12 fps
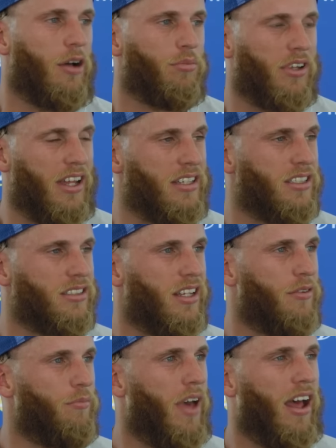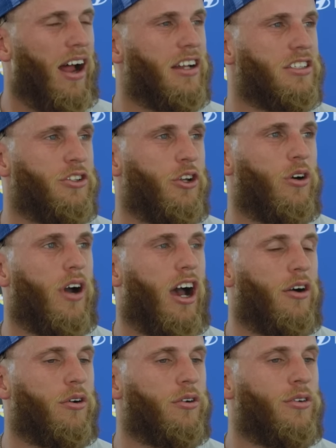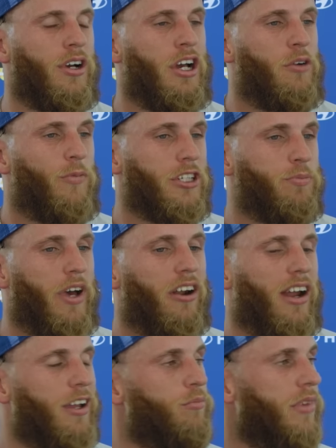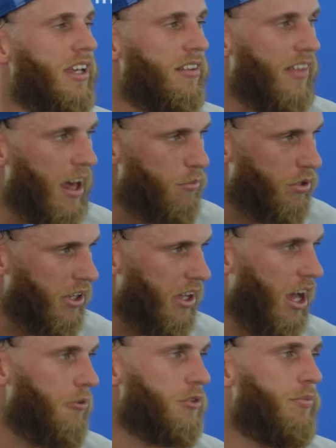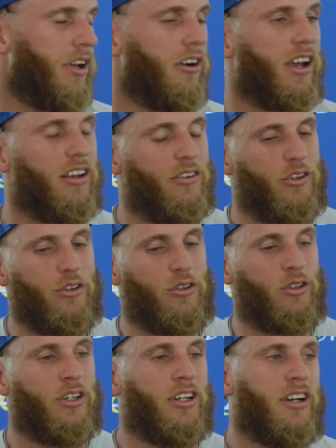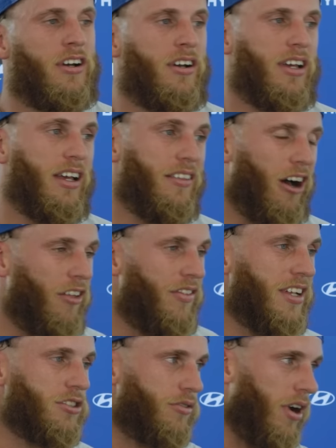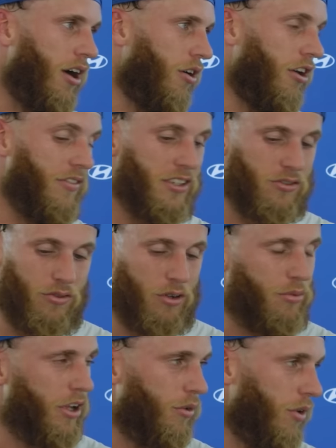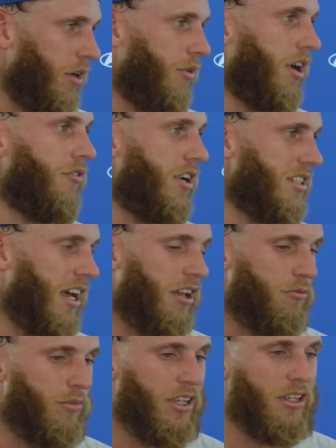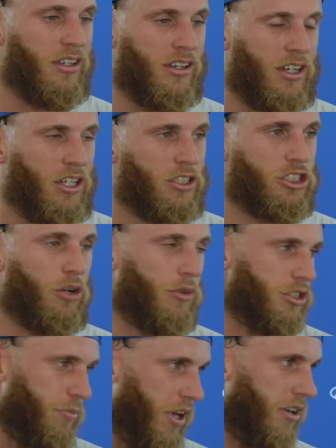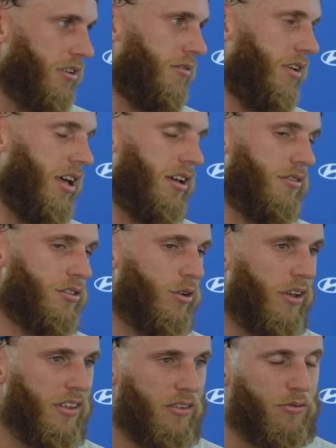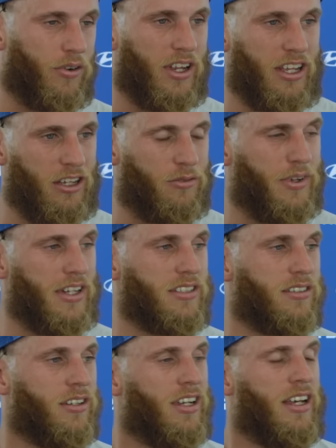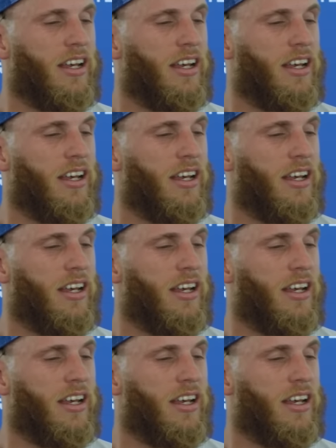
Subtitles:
at plays and saying, man, I just know how much better I can be in that play, how much better I can do and on this route, on this run that way, whatever it is, I can be so much better. And so I think for him, it's